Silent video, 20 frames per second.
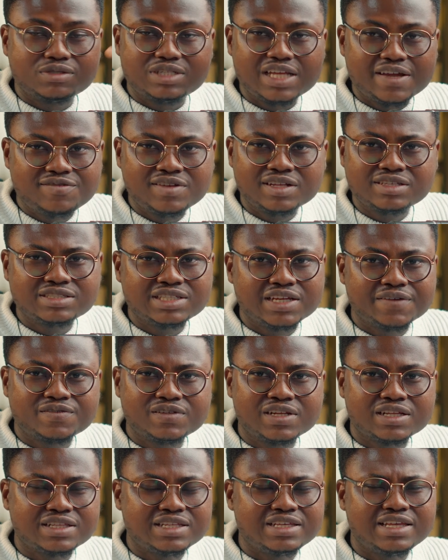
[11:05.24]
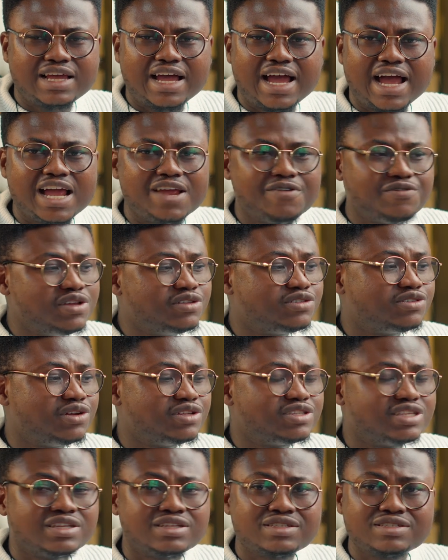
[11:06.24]
definitely I really do
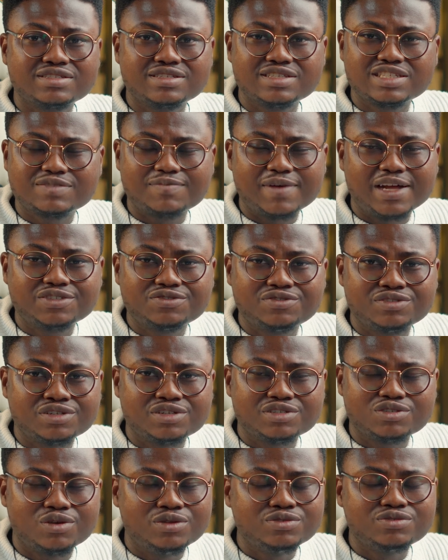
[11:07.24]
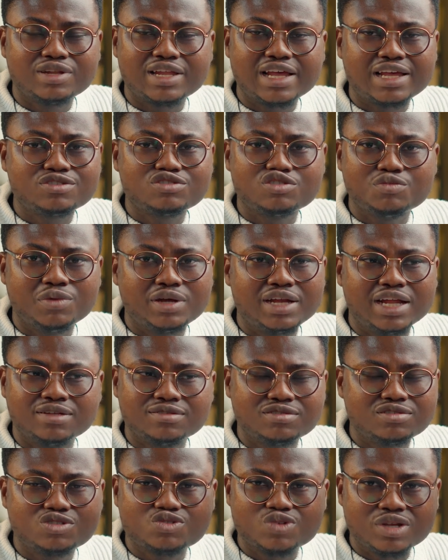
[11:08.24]
not think this smart ring is going to last you more
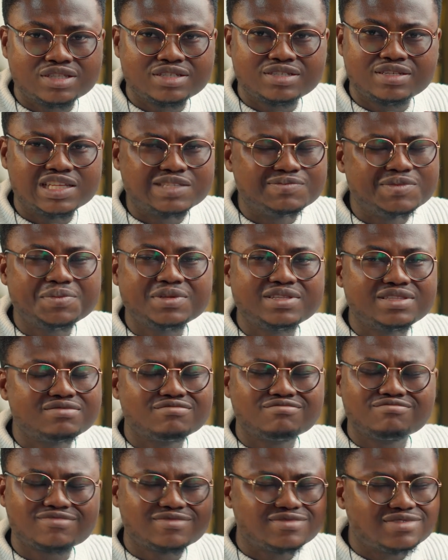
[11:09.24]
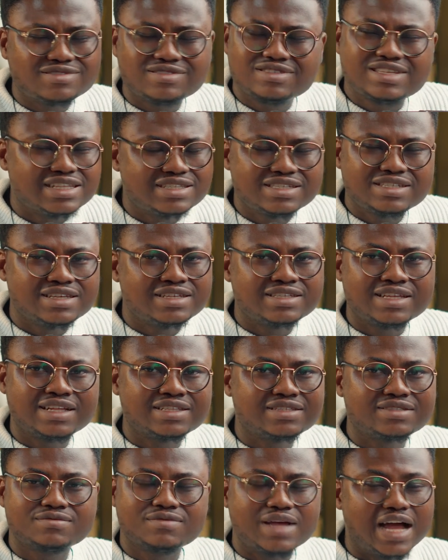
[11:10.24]
than 20 days, maybe 30 days
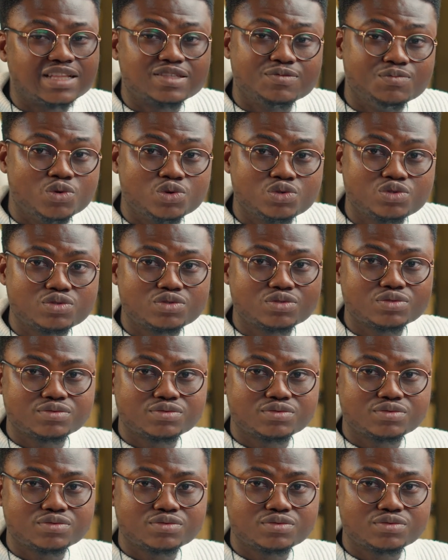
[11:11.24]
at most.